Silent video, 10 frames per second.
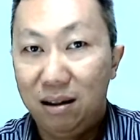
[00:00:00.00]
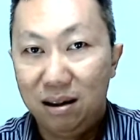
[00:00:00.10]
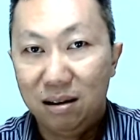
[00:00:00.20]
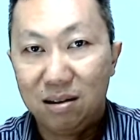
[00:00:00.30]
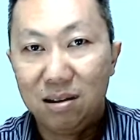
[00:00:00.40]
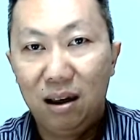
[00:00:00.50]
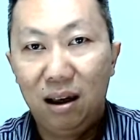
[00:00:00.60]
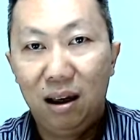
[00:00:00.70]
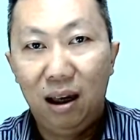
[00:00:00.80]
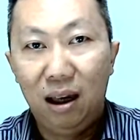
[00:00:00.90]
kids
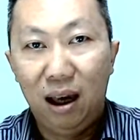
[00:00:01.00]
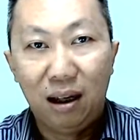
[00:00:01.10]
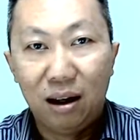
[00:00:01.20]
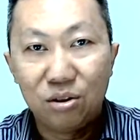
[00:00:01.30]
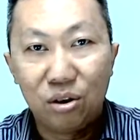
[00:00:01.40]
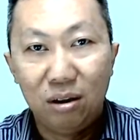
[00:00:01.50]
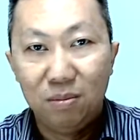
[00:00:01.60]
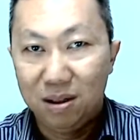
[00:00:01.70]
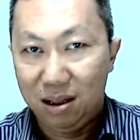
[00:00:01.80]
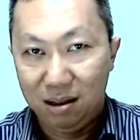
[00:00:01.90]
and I saw him
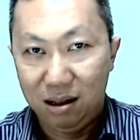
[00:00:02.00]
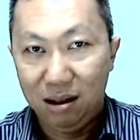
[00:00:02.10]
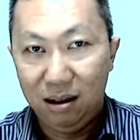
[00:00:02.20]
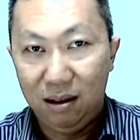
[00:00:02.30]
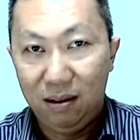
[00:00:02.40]
stutter,